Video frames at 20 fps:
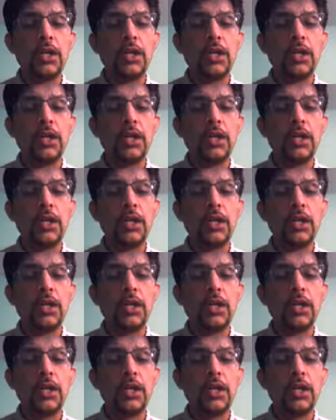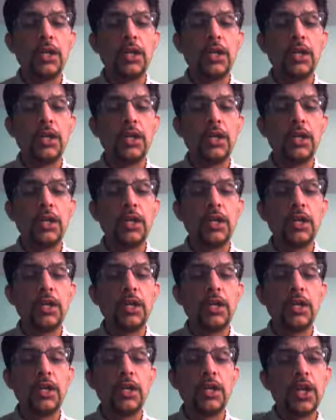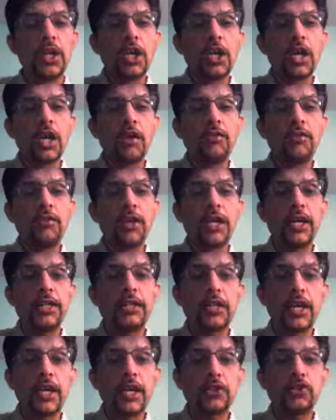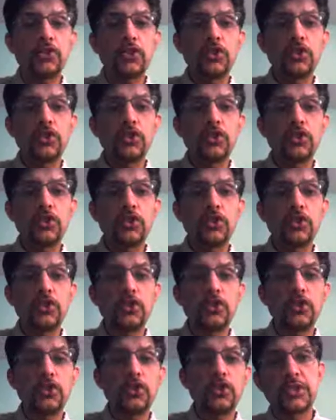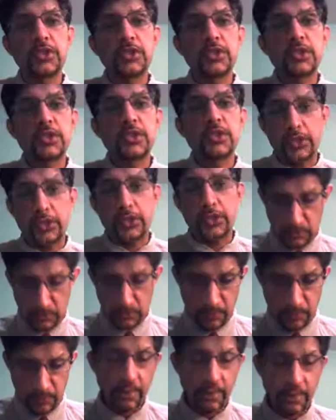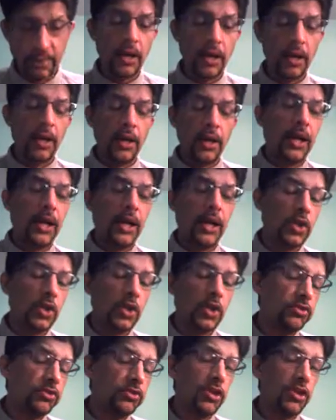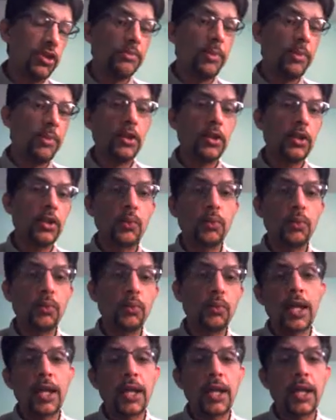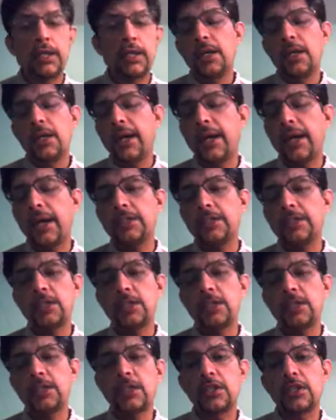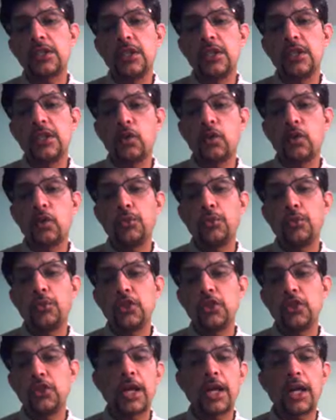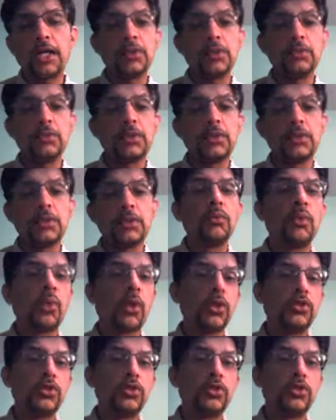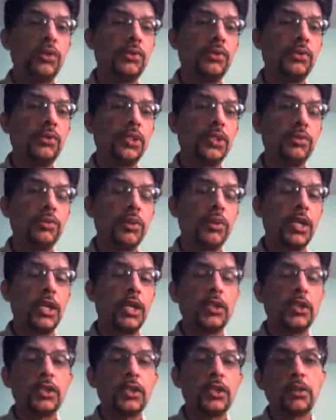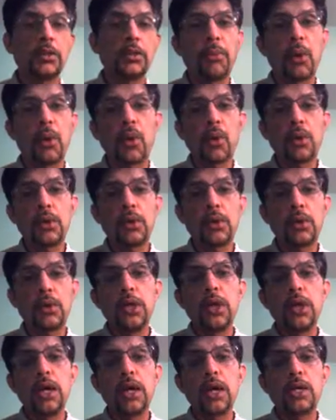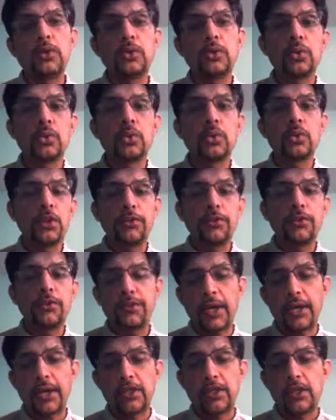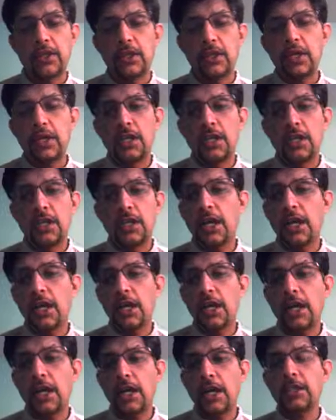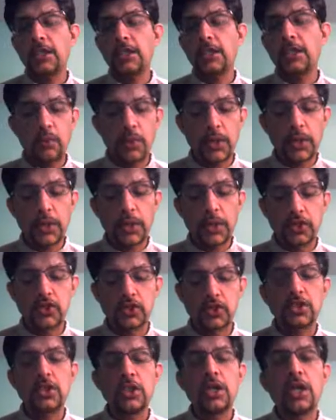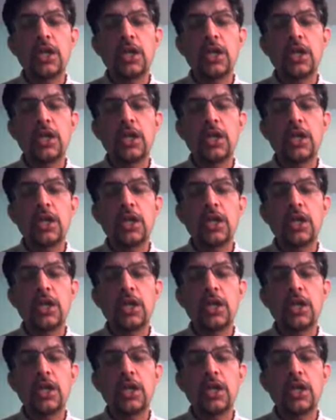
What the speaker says: with a lot of googlies, where he actually snapped up his wickets. So Ashwin was bowling well, and the other end, Umesh Yadav was reverse swinging the ball to good effect and getting wickets